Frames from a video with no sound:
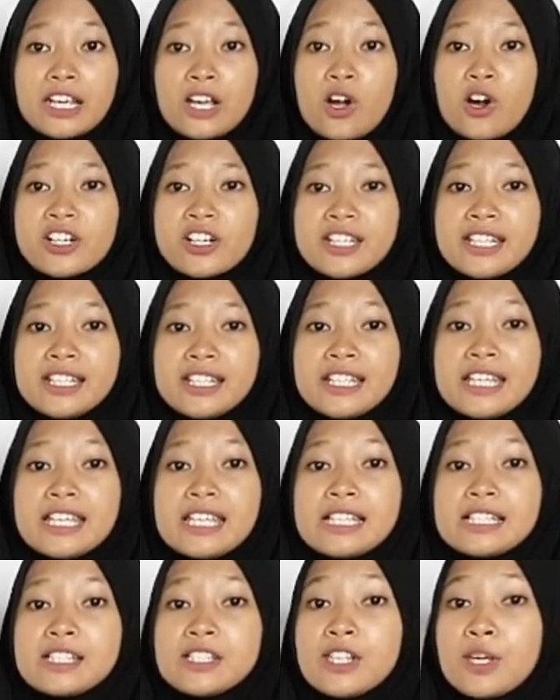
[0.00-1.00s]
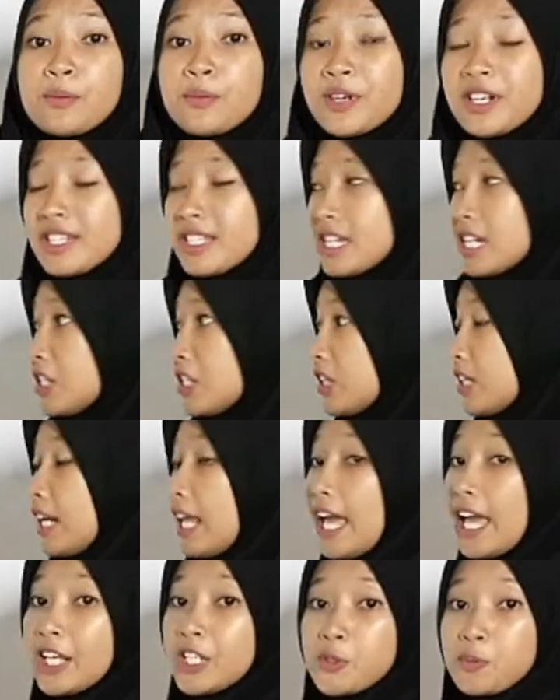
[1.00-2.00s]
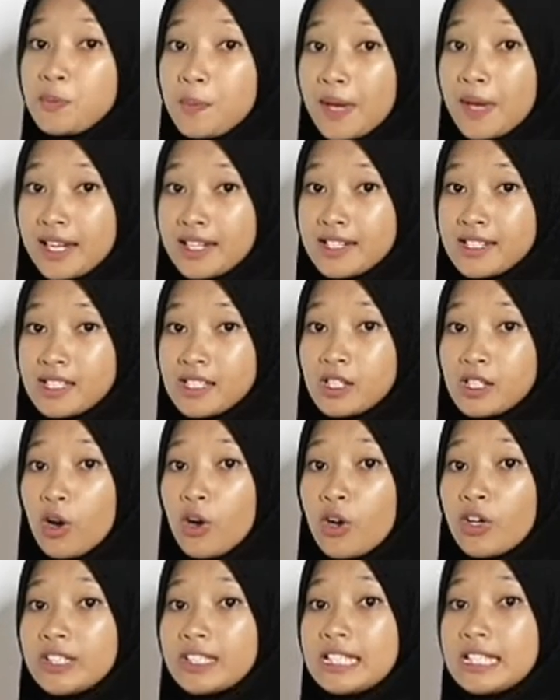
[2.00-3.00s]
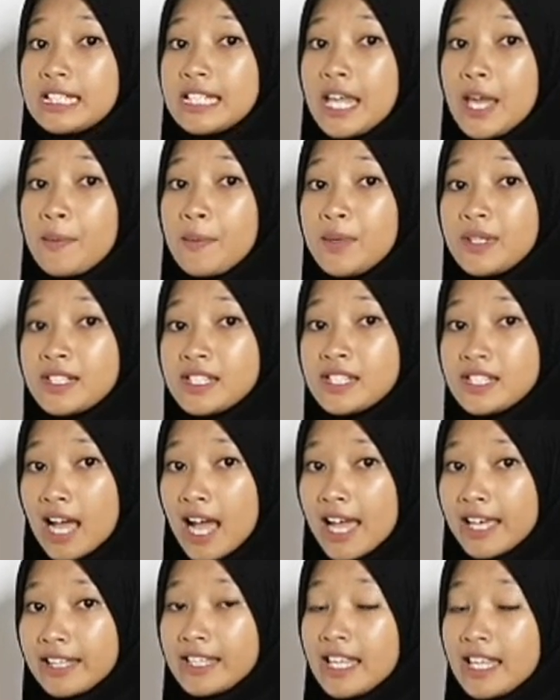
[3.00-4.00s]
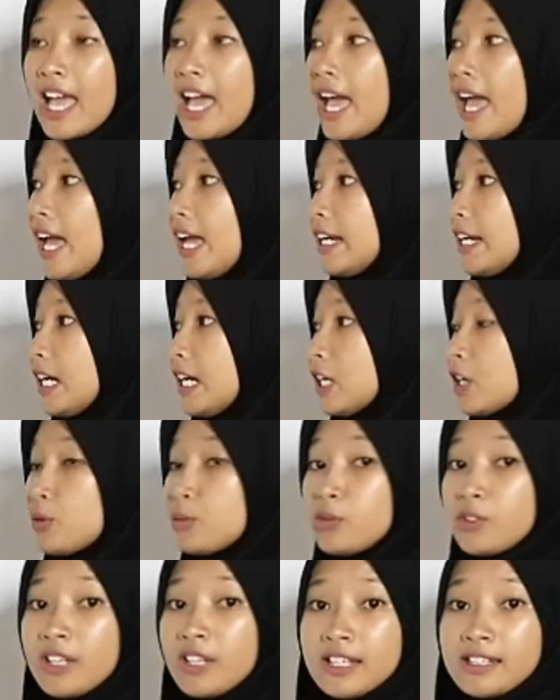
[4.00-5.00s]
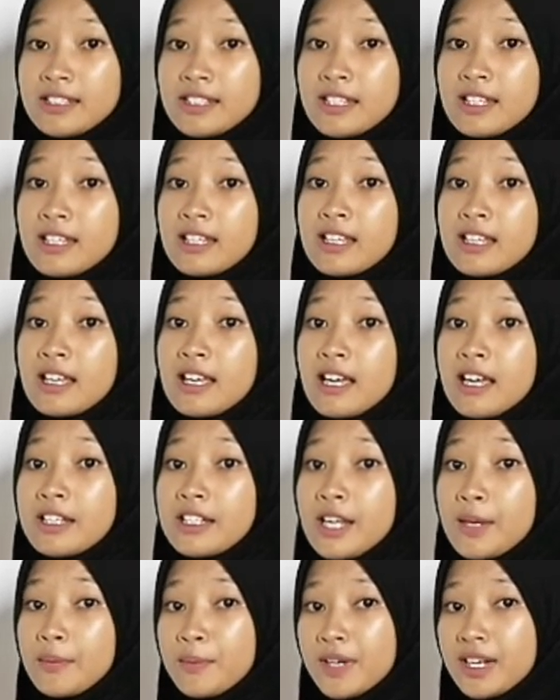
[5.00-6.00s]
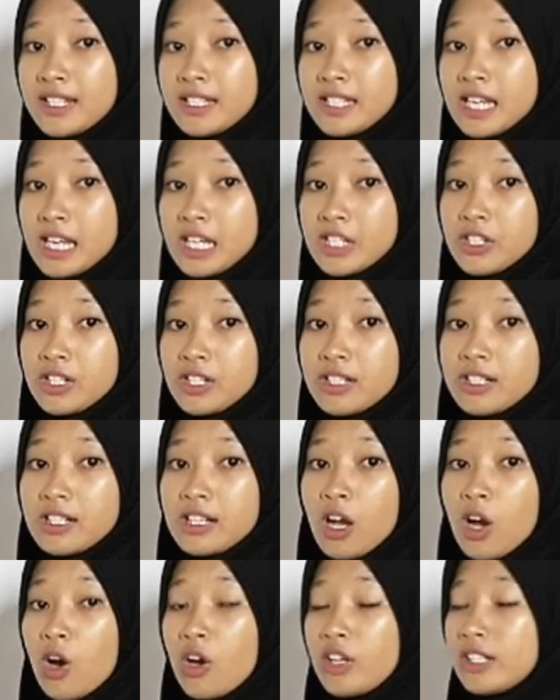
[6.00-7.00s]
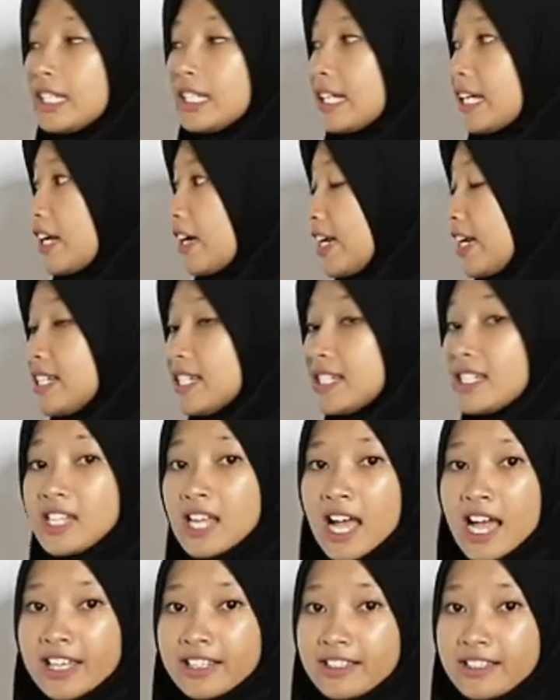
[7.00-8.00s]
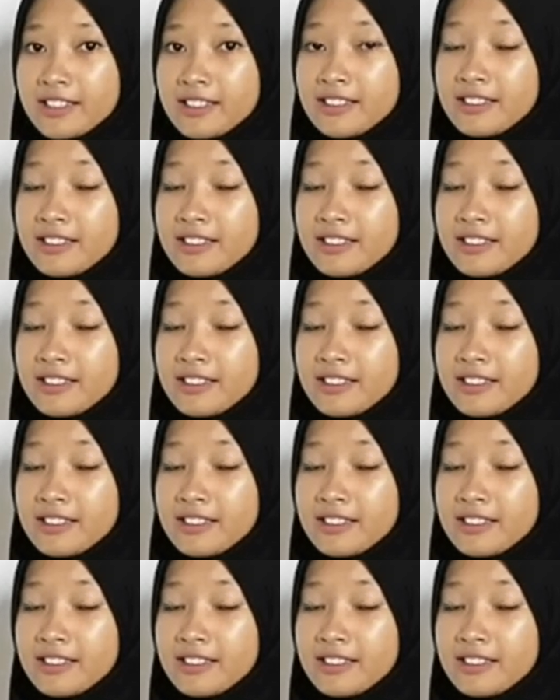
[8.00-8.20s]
recording is depreciation expense on the debit side and accumulate depreciation on the credit side.